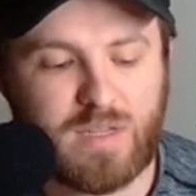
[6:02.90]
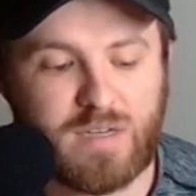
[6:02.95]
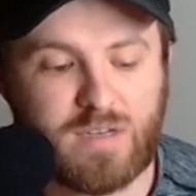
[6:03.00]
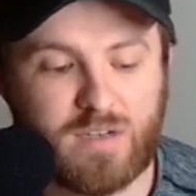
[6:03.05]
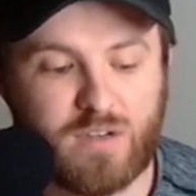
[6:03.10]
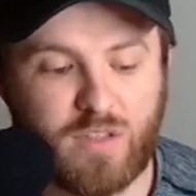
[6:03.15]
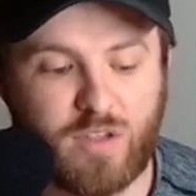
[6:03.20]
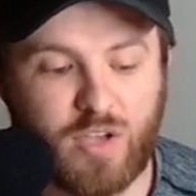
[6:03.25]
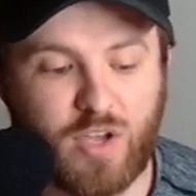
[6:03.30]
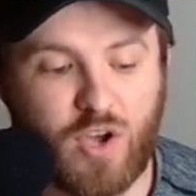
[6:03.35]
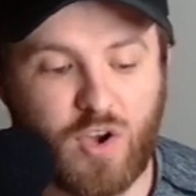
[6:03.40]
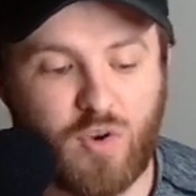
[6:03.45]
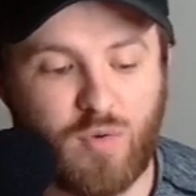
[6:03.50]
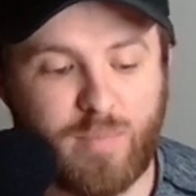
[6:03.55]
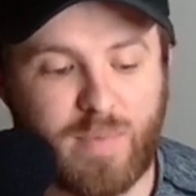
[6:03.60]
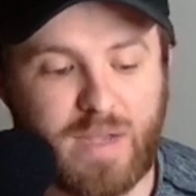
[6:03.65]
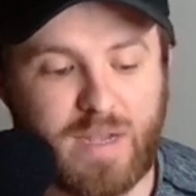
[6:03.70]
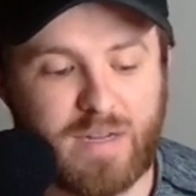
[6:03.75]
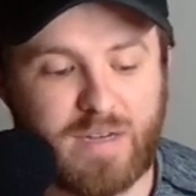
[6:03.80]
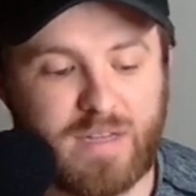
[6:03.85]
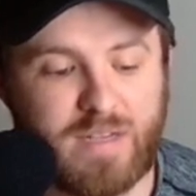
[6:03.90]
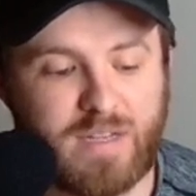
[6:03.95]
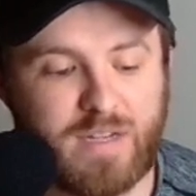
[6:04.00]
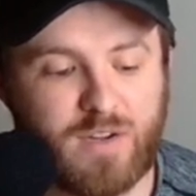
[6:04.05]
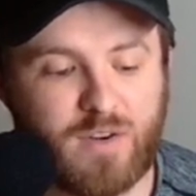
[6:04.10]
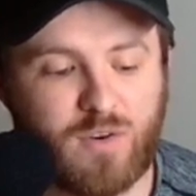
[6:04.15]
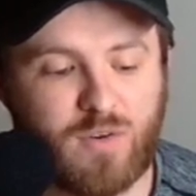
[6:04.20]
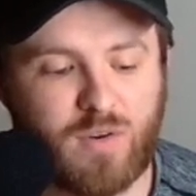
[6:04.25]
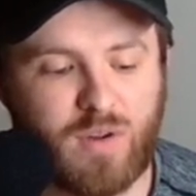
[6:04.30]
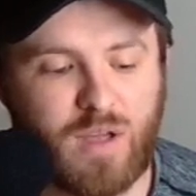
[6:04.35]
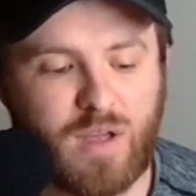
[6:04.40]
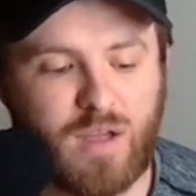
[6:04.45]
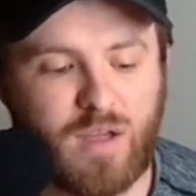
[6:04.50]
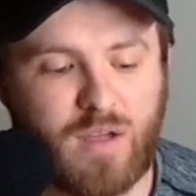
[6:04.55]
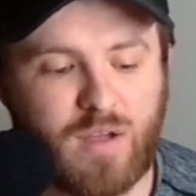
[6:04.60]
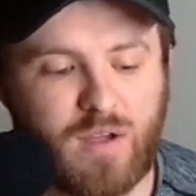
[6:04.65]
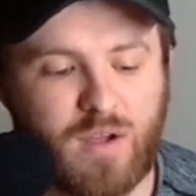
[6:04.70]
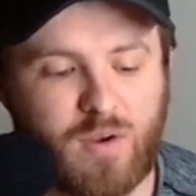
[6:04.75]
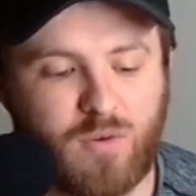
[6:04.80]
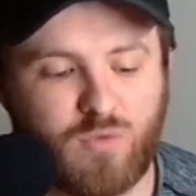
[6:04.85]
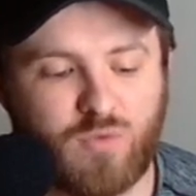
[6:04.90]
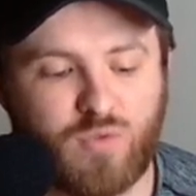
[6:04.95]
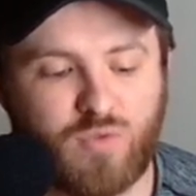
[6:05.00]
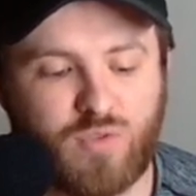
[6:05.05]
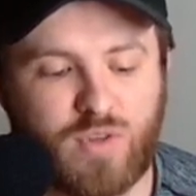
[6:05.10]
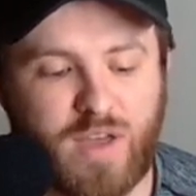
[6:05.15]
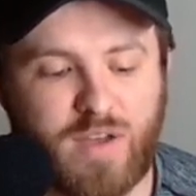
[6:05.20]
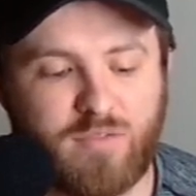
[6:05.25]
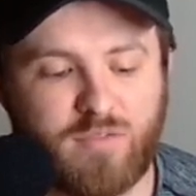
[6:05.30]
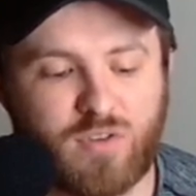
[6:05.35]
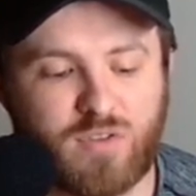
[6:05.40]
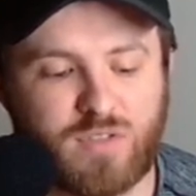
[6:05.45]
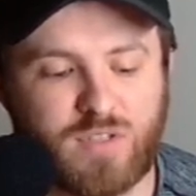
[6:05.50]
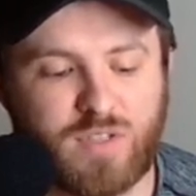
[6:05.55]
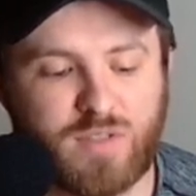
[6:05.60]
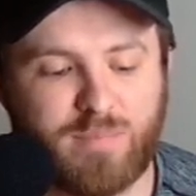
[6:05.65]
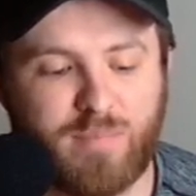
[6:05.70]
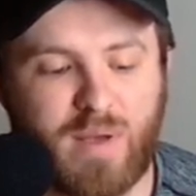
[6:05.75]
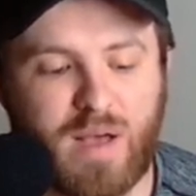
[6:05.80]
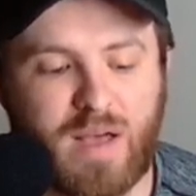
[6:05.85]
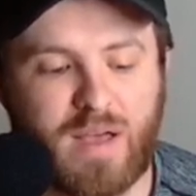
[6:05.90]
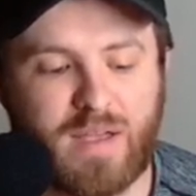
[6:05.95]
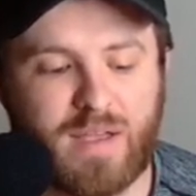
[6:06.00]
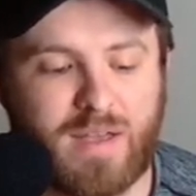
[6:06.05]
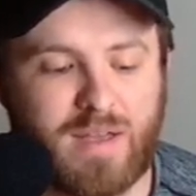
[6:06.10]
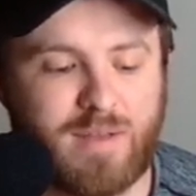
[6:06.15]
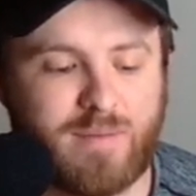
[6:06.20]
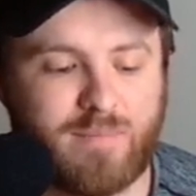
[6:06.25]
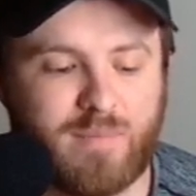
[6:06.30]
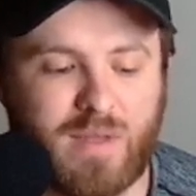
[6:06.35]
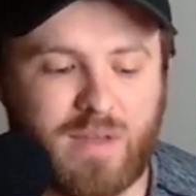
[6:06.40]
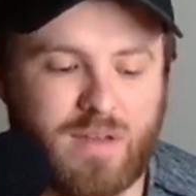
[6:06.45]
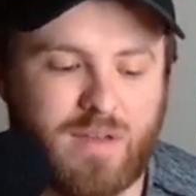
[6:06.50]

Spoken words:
into the co-main here, Arujau versus Maya.